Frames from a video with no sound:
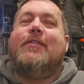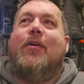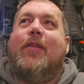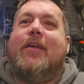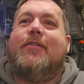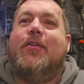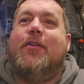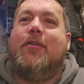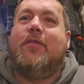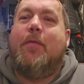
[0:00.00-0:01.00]
so that's good
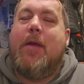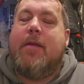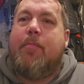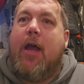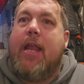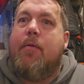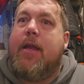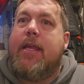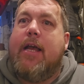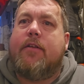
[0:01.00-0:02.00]
news for me. But
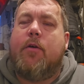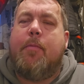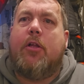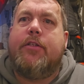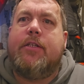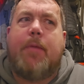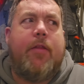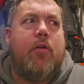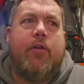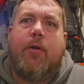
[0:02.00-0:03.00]
anyway, yeah. So apologies
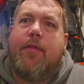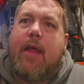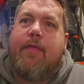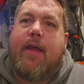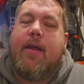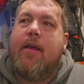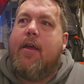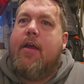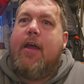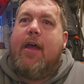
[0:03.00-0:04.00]
about the audio at the end there.
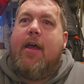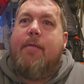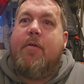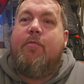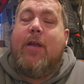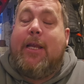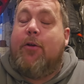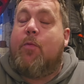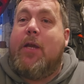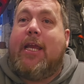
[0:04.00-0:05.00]
Um, really
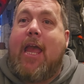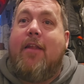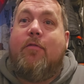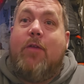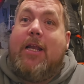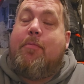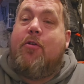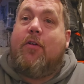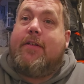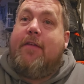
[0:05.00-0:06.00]
good weekend, really
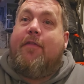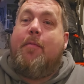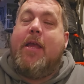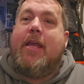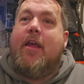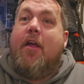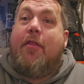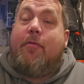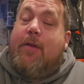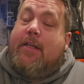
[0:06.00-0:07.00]
productive for me.
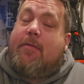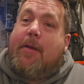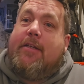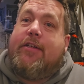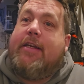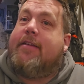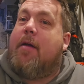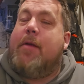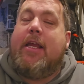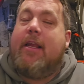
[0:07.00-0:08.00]
Three species.
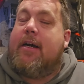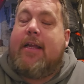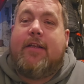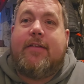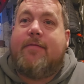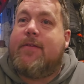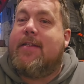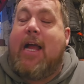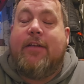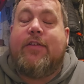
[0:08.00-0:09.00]
I mean, I'd have
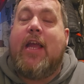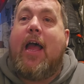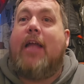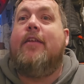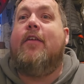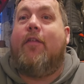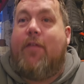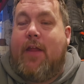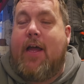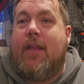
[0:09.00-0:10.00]
snatched your hand
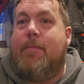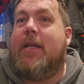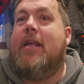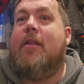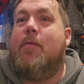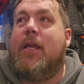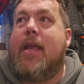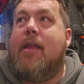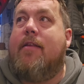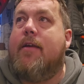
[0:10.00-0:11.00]
off for that at the beginning of the
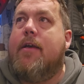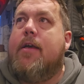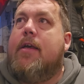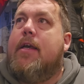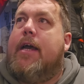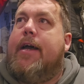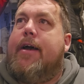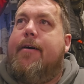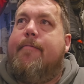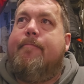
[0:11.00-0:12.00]
weekend.
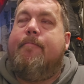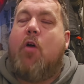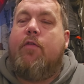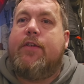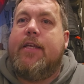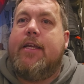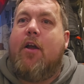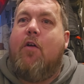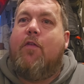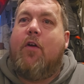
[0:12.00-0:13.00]
Um,
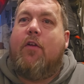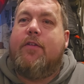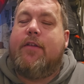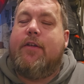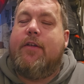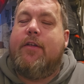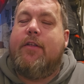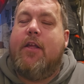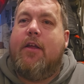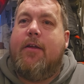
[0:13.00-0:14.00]
obviously, over
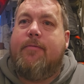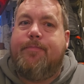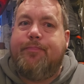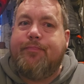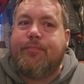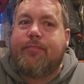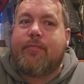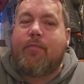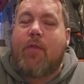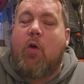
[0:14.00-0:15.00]
onto the um,
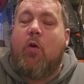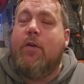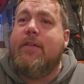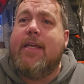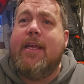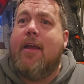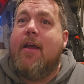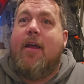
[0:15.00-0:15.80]
Hornsea,